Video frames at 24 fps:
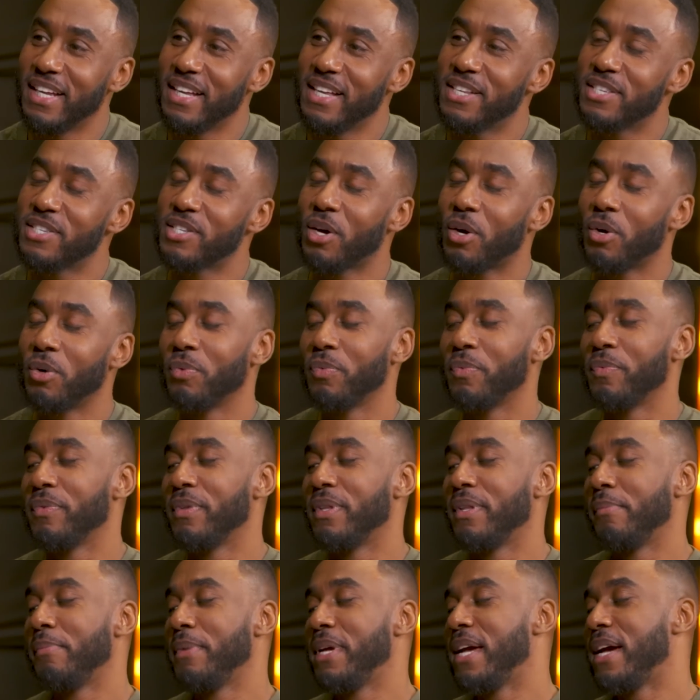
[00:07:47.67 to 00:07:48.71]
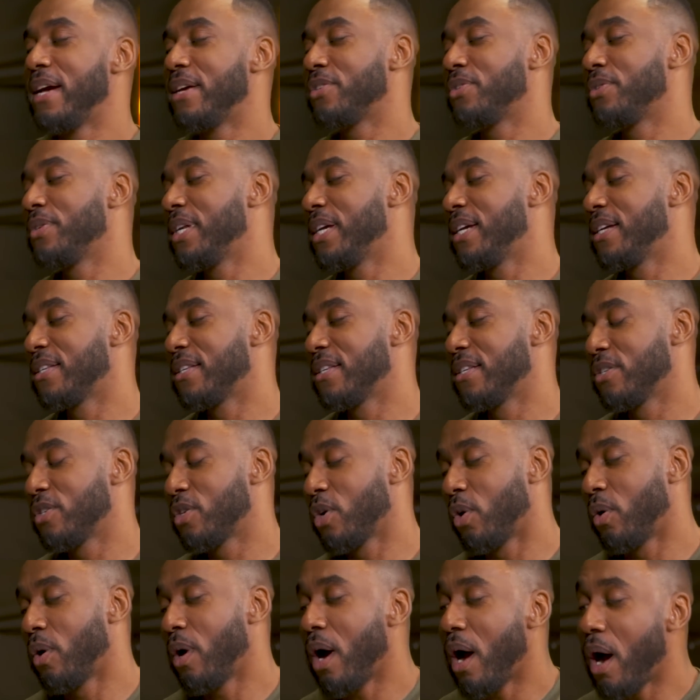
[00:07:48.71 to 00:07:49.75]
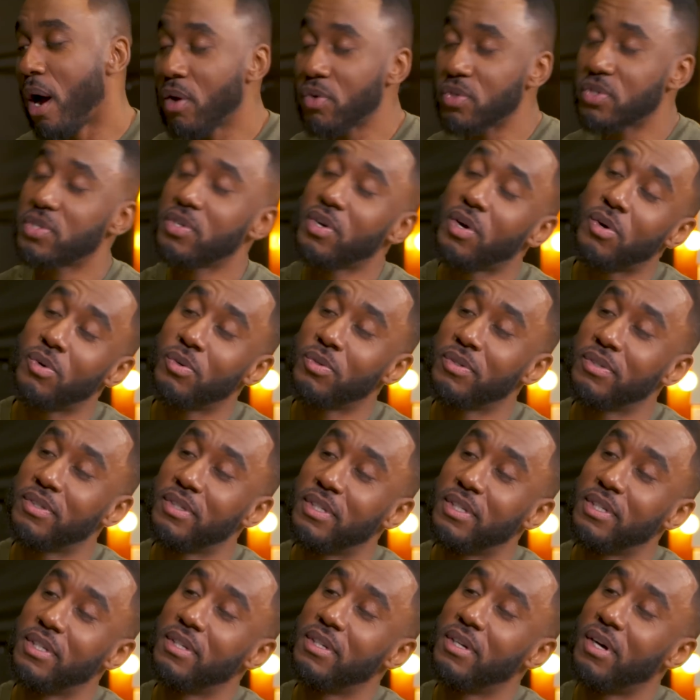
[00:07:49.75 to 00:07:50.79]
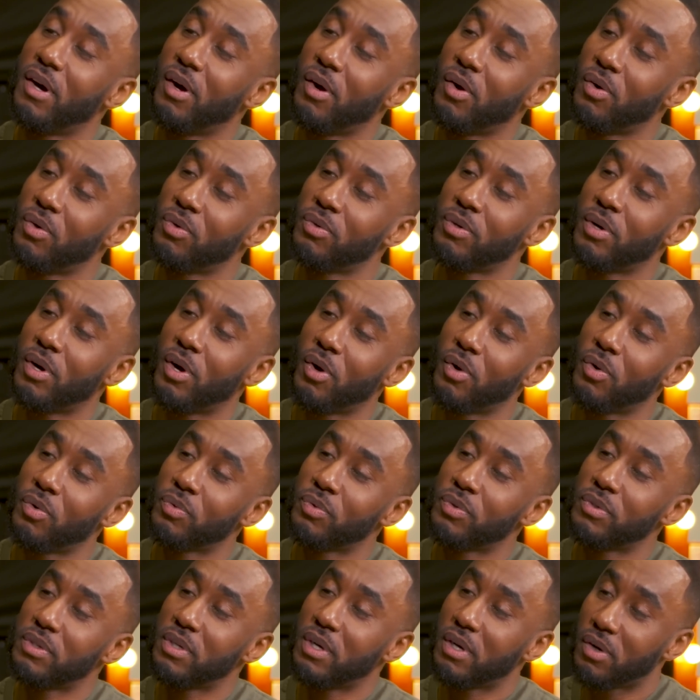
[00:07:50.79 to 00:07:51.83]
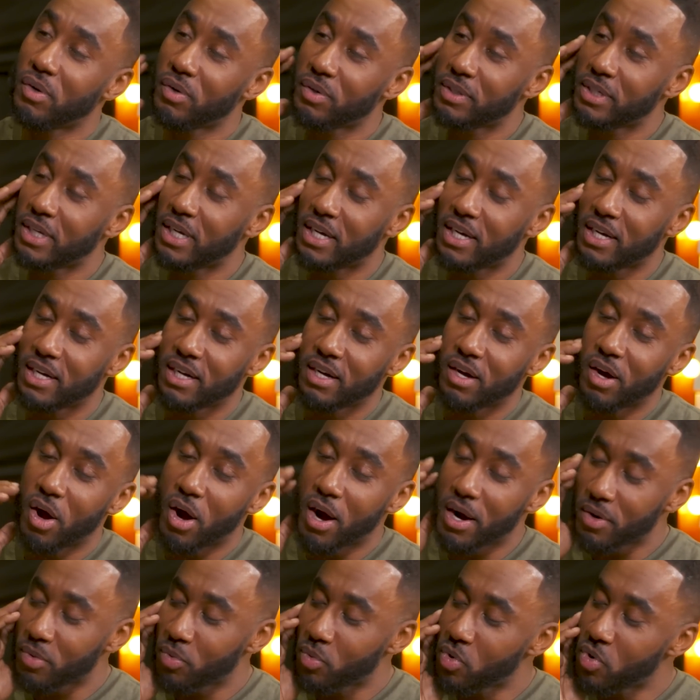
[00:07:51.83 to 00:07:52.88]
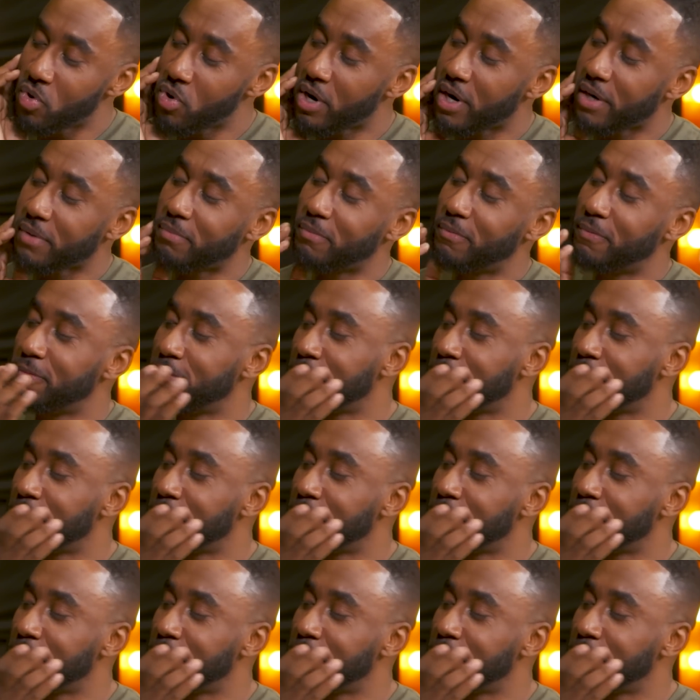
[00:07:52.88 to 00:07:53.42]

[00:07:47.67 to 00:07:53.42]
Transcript: So let me ask you this. So also on Art of War,